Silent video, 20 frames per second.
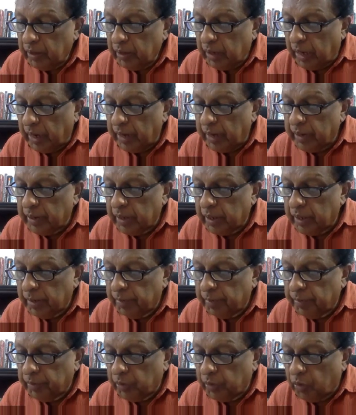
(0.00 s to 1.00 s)
And
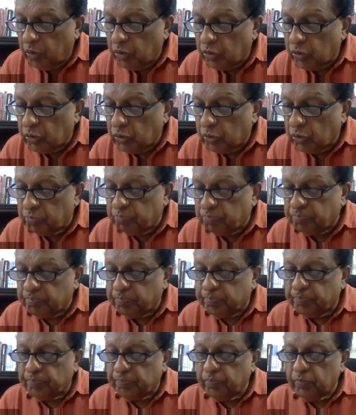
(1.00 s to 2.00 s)
um, also,
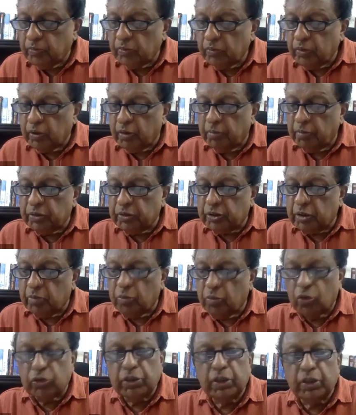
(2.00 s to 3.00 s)
uh, Mister
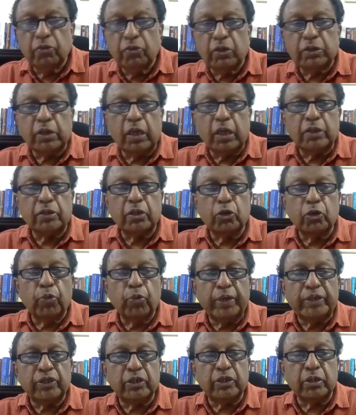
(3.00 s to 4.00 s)
Modi was asked a
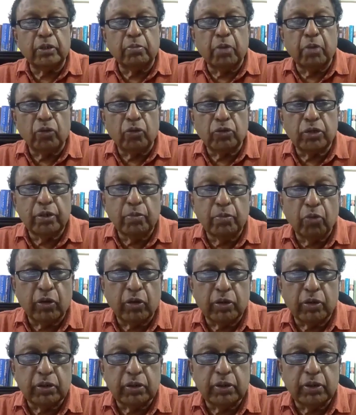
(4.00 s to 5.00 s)
question about
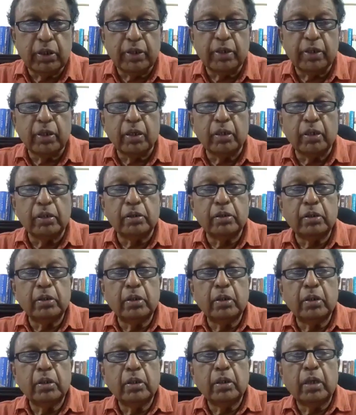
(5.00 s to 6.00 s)
democracy in India.
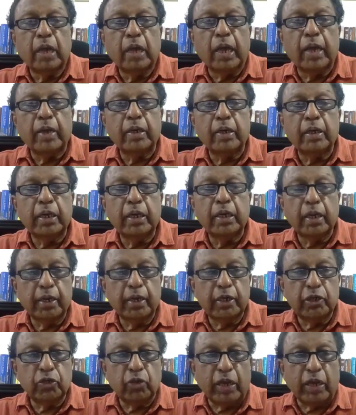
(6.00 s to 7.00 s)
And he
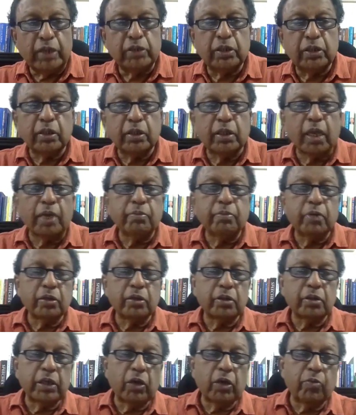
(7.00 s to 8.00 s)
agreed to answer that
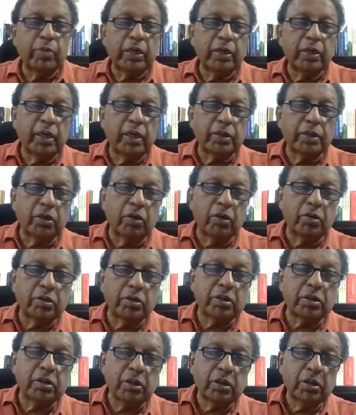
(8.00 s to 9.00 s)
because he normally does
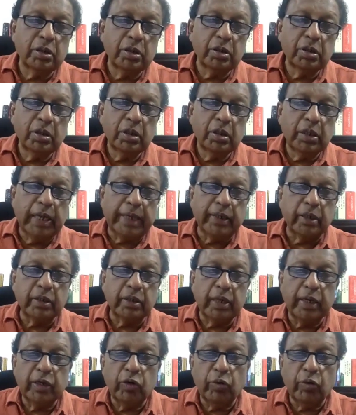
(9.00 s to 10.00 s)
not
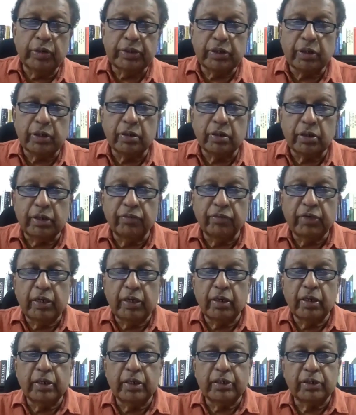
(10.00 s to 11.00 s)
entertain questions, even
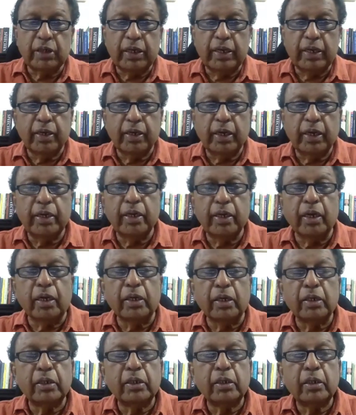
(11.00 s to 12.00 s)
in, in, in India.